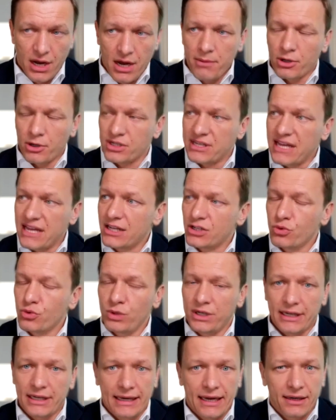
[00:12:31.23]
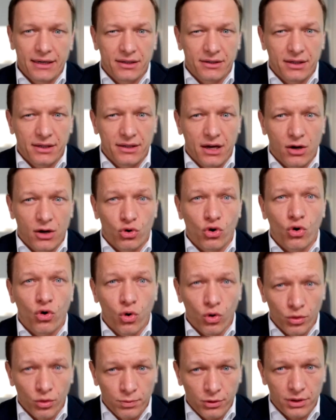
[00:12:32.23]
because, as we indicated in our
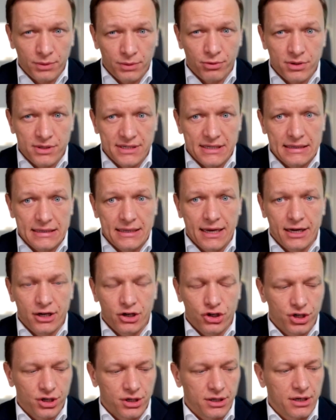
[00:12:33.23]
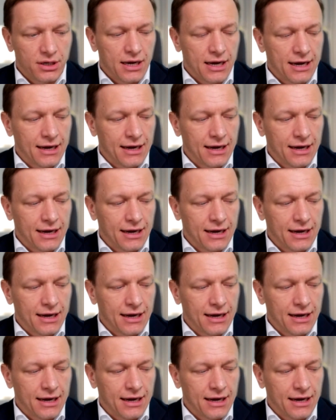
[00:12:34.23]
corporate presentation,